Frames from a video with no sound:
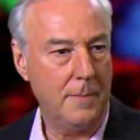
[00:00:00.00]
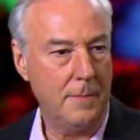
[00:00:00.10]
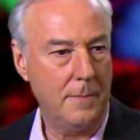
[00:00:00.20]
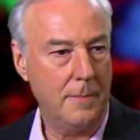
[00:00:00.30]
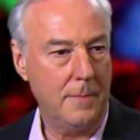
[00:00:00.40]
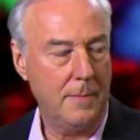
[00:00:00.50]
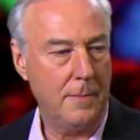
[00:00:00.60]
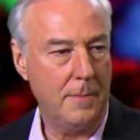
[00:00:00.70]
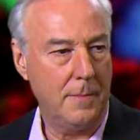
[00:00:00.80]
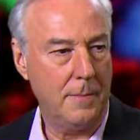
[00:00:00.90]

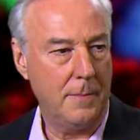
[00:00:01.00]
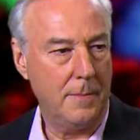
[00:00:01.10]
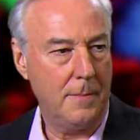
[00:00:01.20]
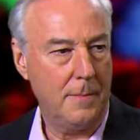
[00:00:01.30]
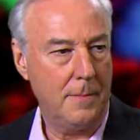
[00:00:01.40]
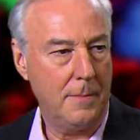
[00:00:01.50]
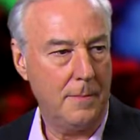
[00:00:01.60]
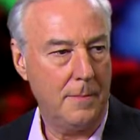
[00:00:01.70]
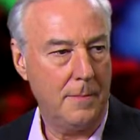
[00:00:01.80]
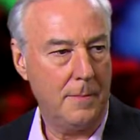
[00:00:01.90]

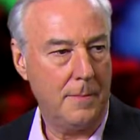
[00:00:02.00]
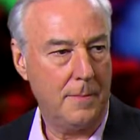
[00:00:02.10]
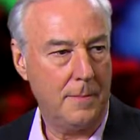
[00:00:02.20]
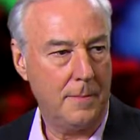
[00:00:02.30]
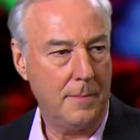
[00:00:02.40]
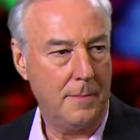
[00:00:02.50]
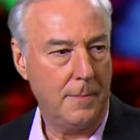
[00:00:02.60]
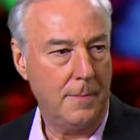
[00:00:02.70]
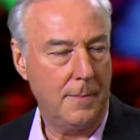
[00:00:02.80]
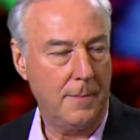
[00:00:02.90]

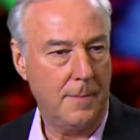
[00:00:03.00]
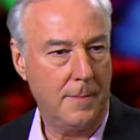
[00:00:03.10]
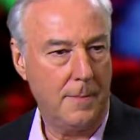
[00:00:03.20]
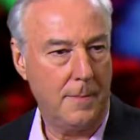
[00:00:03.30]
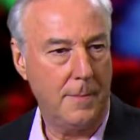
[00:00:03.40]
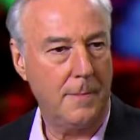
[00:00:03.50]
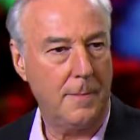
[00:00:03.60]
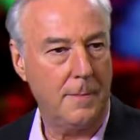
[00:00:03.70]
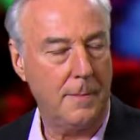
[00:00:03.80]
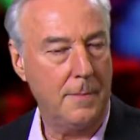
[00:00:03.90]

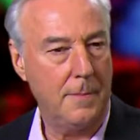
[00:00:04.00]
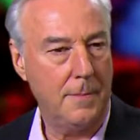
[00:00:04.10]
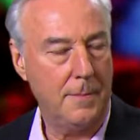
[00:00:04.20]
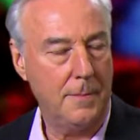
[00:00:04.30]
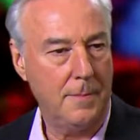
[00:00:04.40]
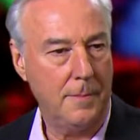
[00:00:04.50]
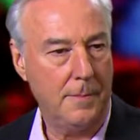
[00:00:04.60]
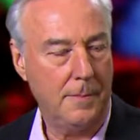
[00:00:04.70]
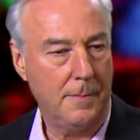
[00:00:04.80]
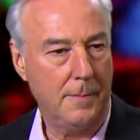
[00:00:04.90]

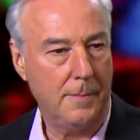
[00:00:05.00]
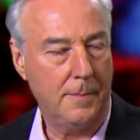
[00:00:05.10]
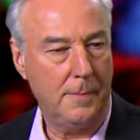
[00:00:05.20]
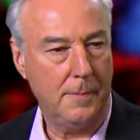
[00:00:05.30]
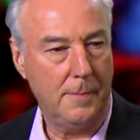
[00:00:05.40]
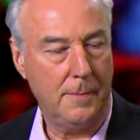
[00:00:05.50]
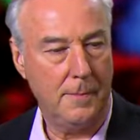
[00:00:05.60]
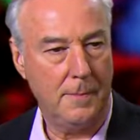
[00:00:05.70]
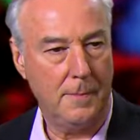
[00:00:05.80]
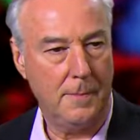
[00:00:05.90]

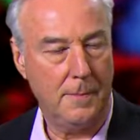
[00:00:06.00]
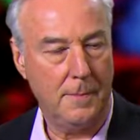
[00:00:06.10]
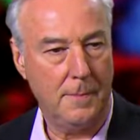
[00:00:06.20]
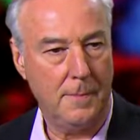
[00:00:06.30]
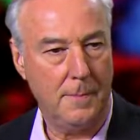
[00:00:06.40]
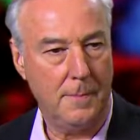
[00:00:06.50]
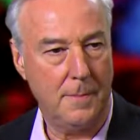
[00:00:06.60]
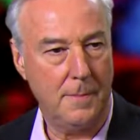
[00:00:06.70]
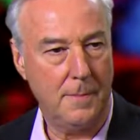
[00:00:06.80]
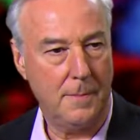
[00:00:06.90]

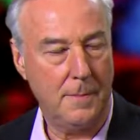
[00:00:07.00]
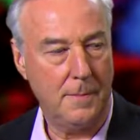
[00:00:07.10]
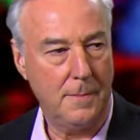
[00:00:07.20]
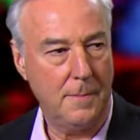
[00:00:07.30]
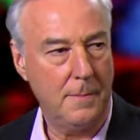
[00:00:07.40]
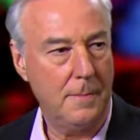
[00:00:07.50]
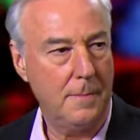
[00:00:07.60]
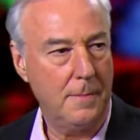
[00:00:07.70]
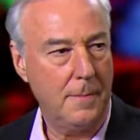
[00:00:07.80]
(not speaking)